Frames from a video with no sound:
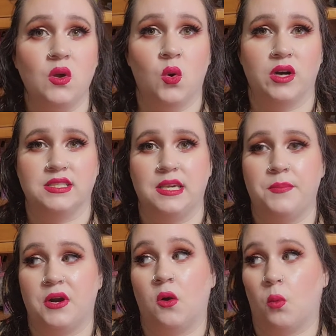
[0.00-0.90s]
or
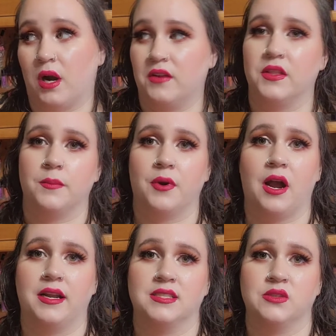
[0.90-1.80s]
deeper, one of their
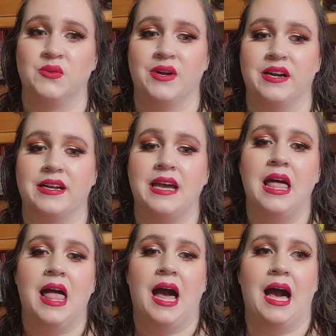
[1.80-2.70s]
products will work.
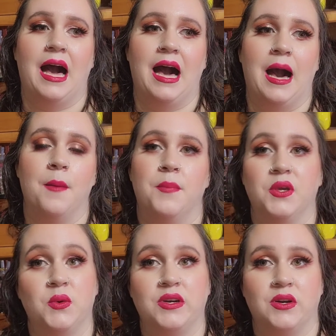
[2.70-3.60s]

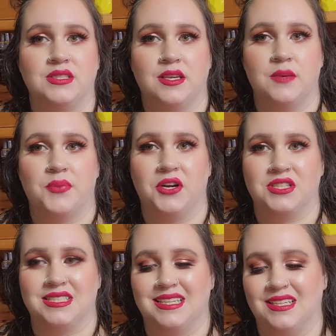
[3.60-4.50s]
But you won't know until you
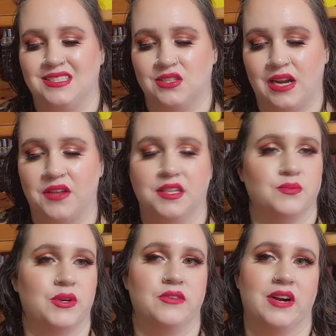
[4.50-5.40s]
purchase it. So now at this
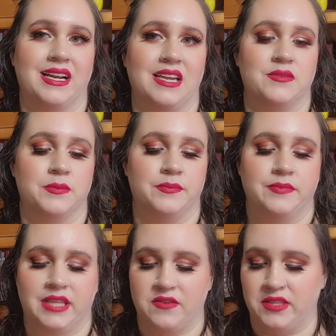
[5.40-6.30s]
point, you've already given
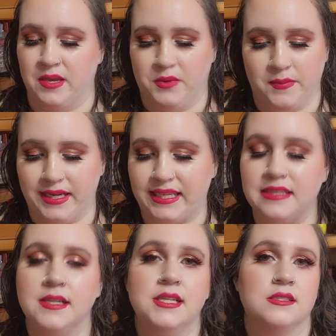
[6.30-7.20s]
them your money.
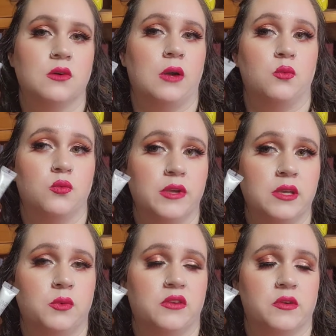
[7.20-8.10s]
So I
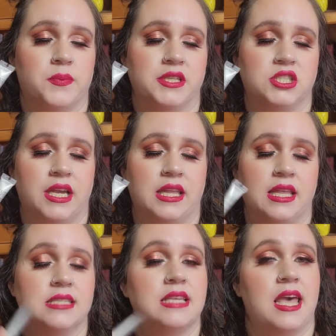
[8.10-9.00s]
really would have appreciated
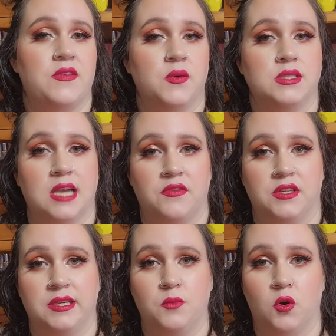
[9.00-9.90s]
this if it was
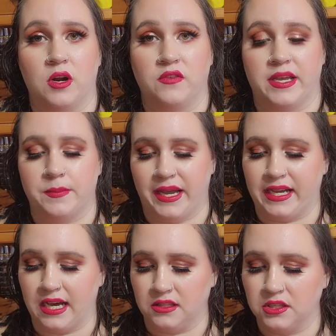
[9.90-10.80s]
definitely more of like my
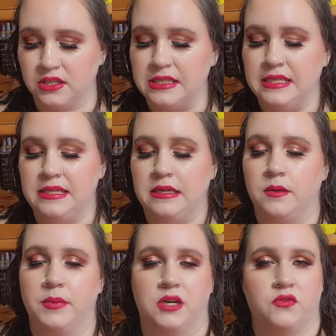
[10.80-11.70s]
color,
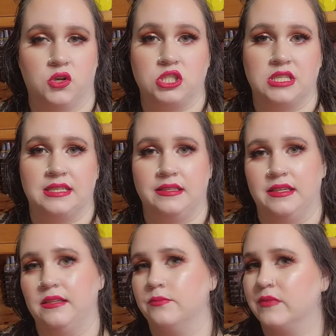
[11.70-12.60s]
but
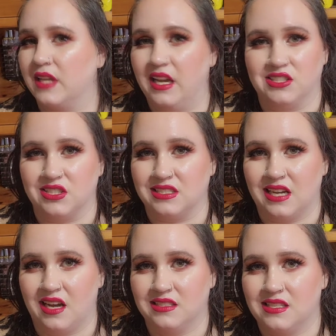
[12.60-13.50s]
unfortunately it's just
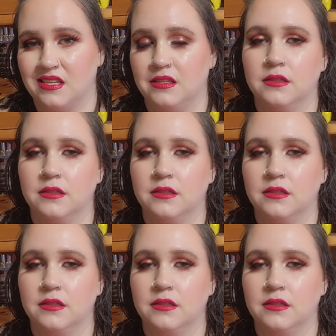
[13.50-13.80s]
not.